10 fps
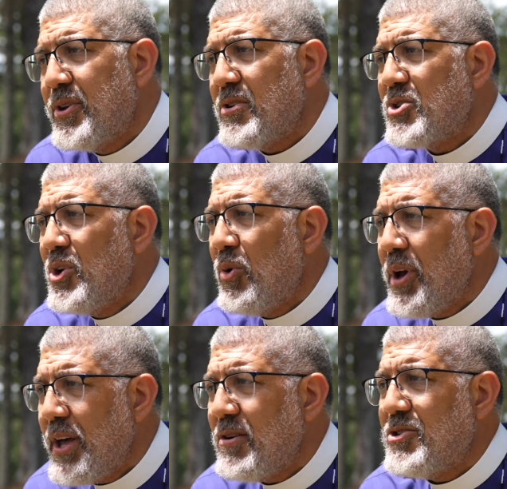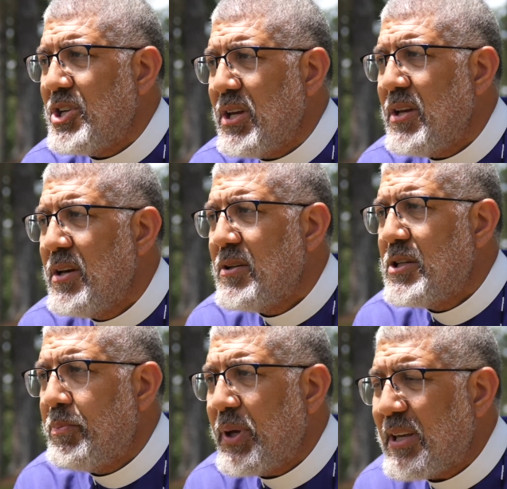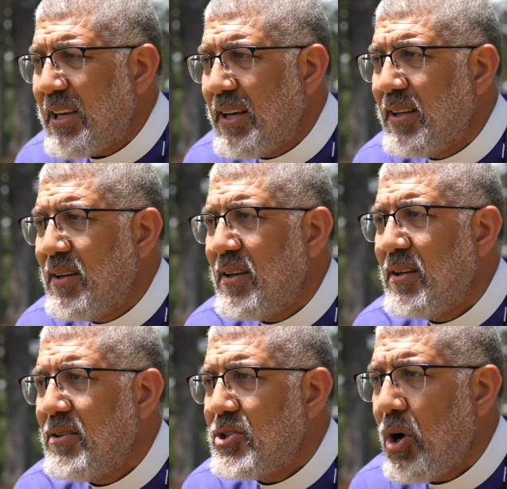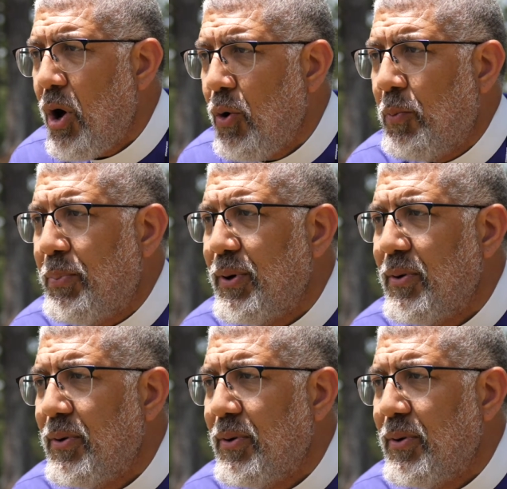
there's no energy to begin to hope.